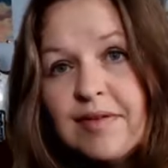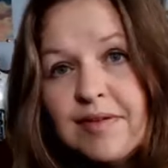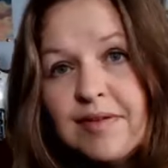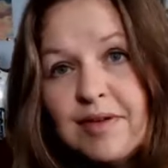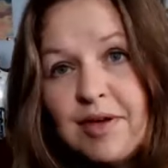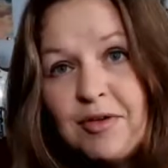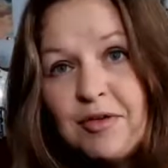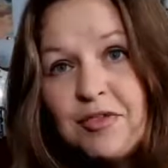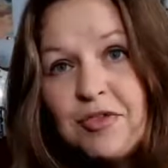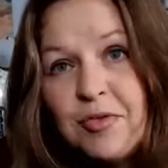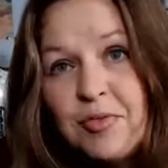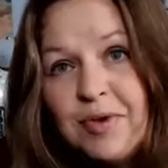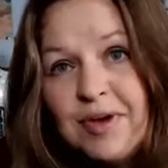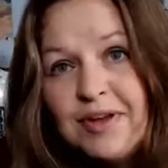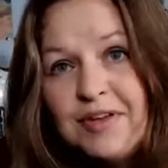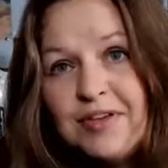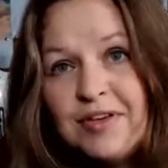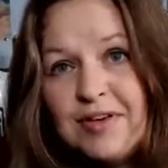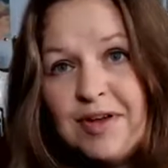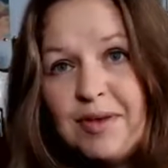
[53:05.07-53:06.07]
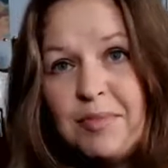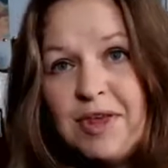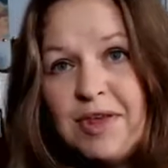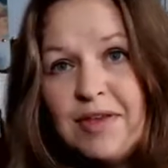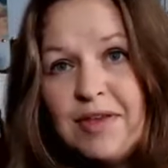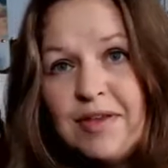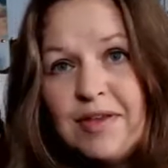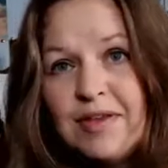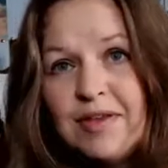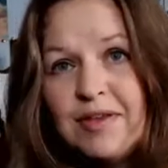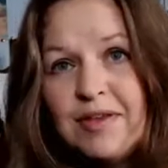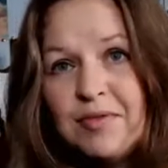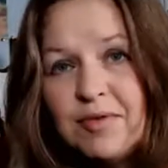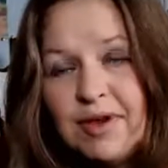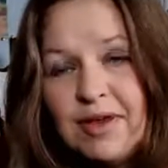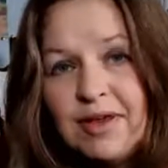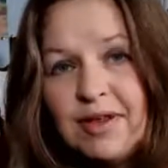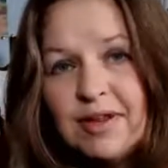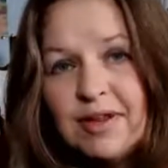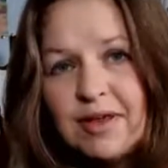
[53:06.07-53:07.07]
down to 1 time,
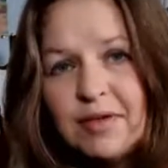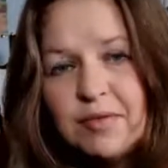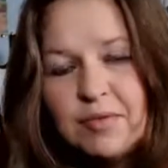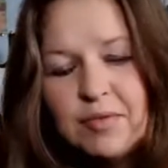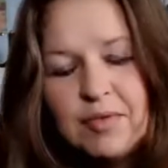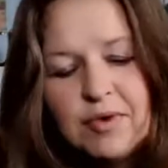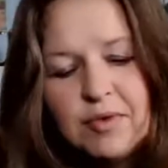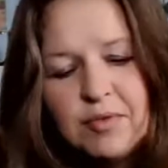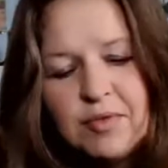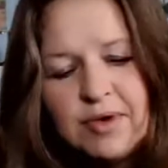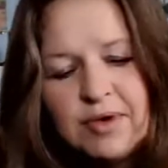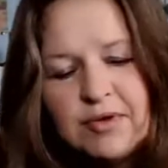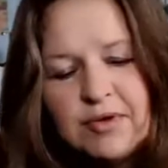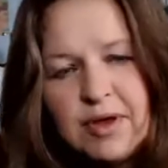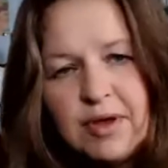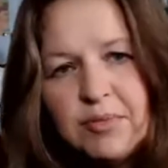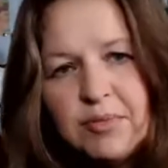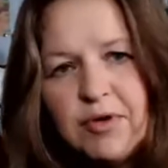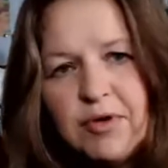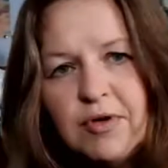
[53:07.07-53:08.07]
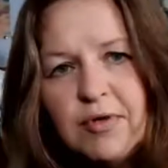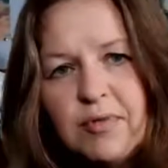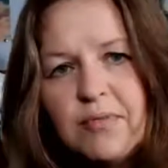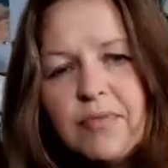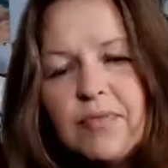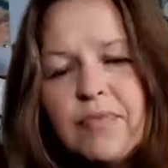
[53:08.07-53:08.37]
right? Like what, 1 time per.